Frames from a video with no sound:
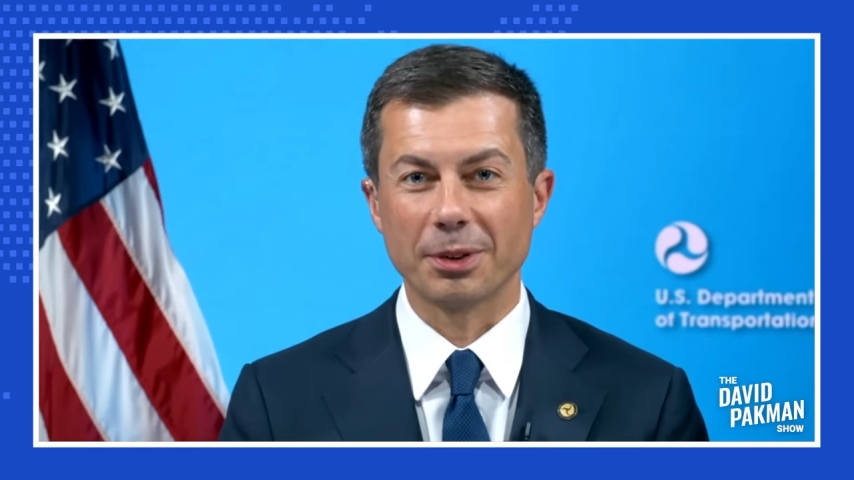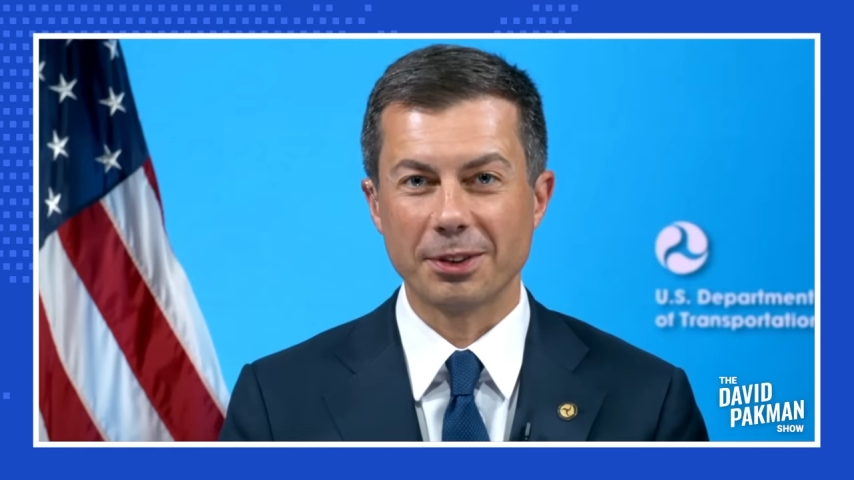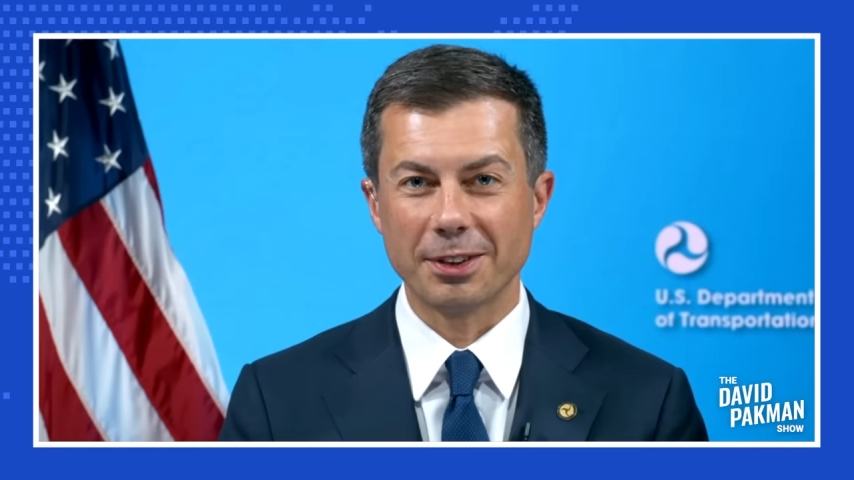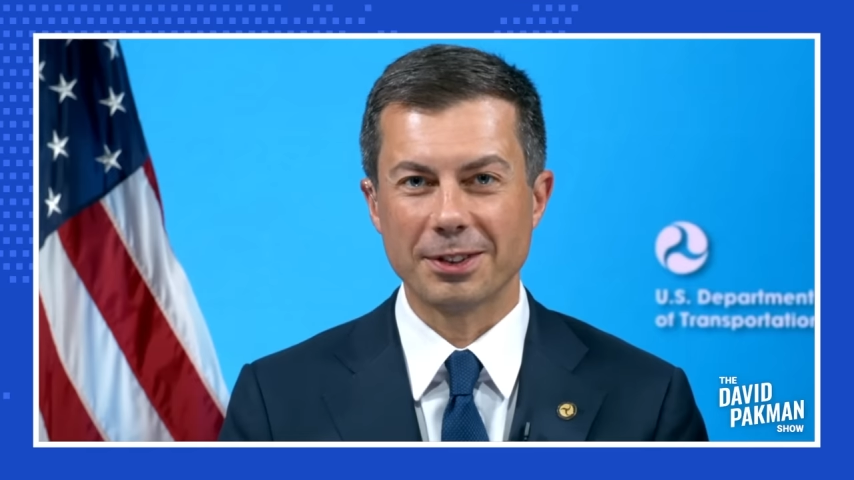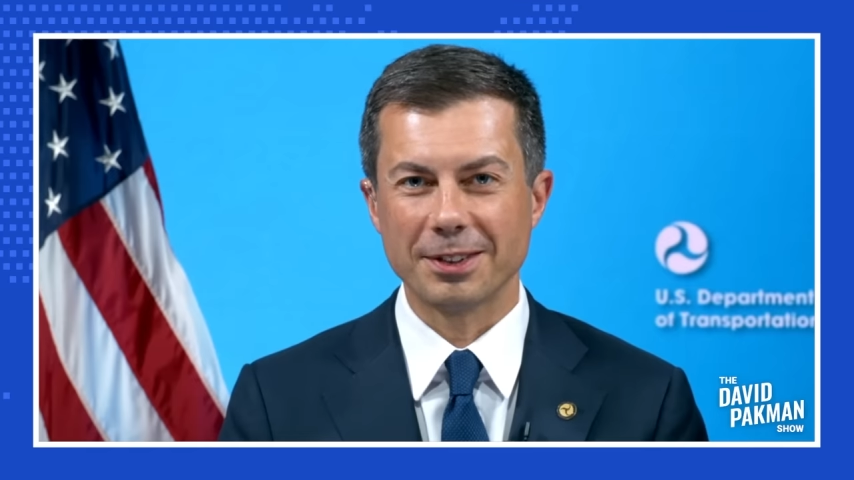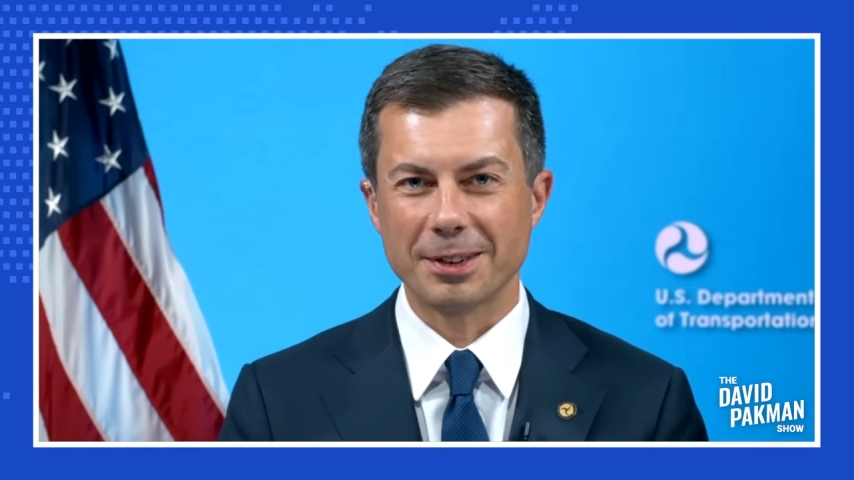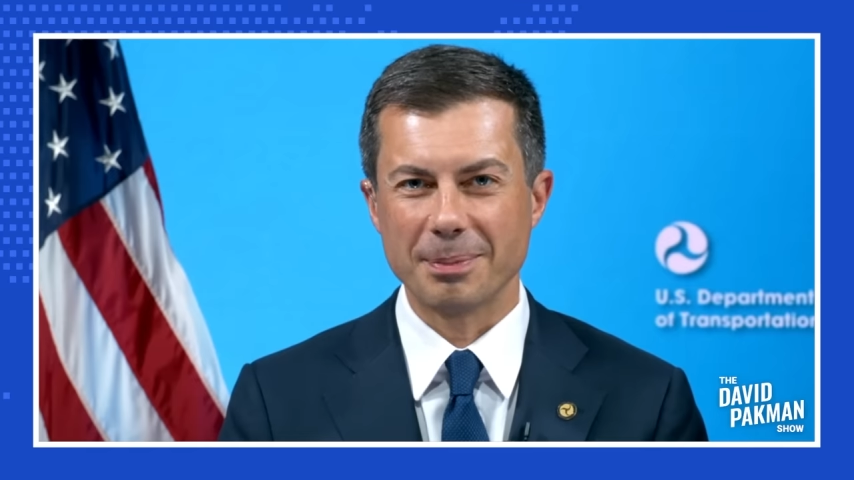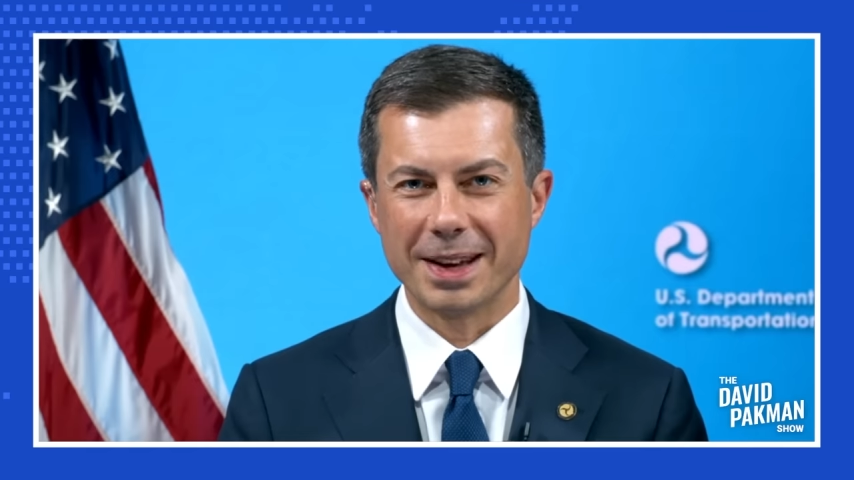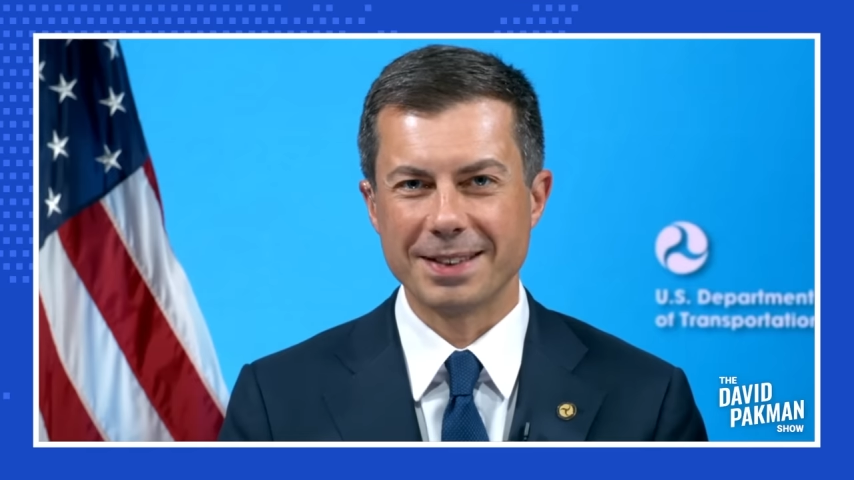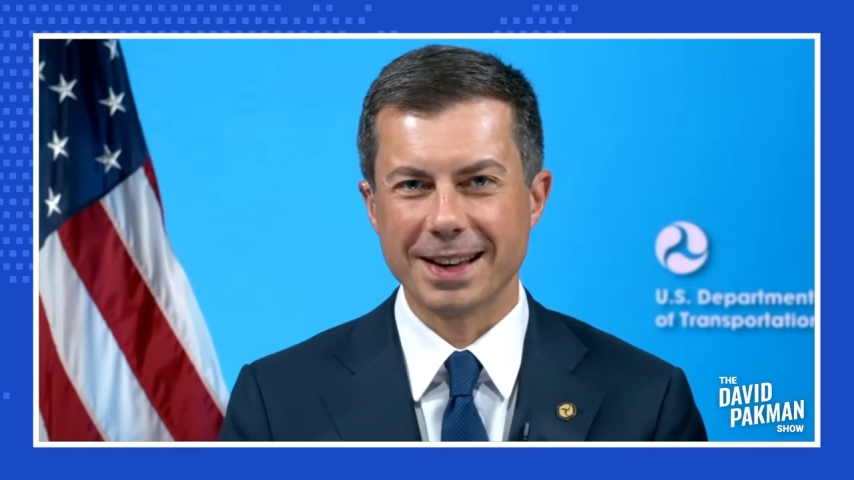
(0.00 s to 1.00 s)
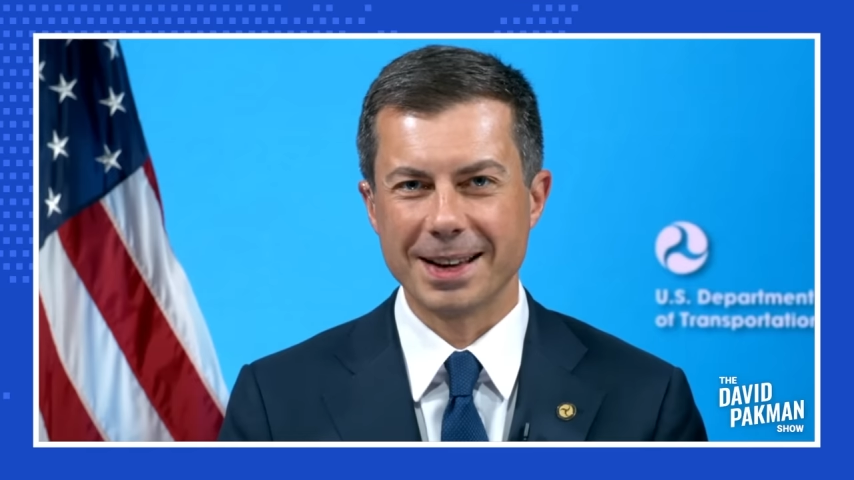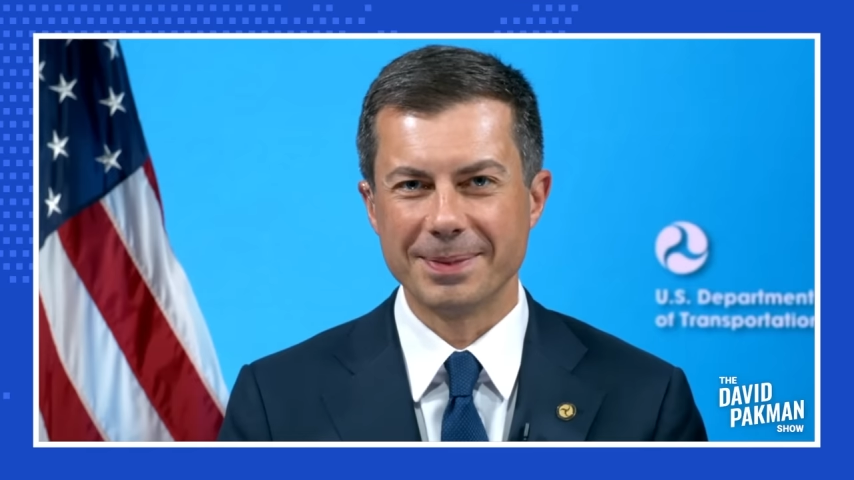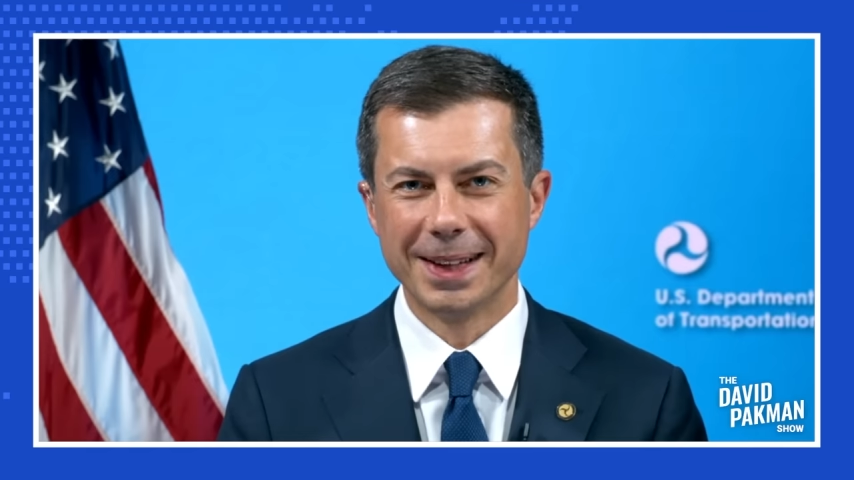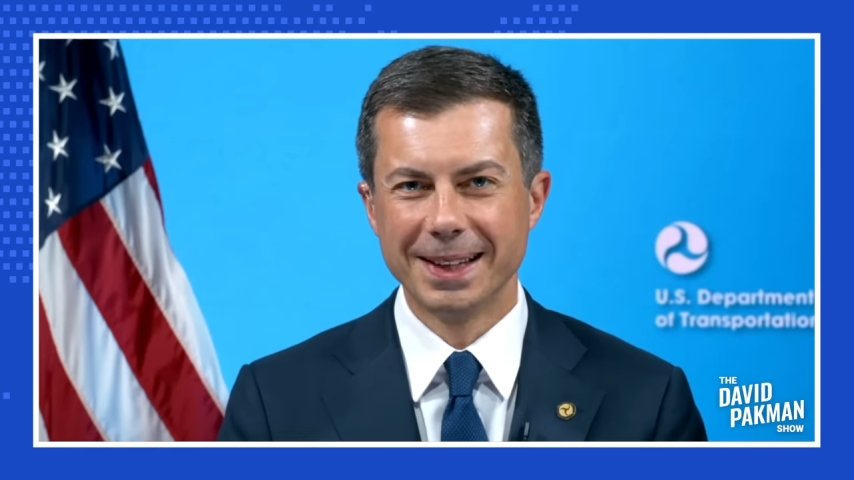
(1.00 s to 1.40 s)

resistance at bedtime.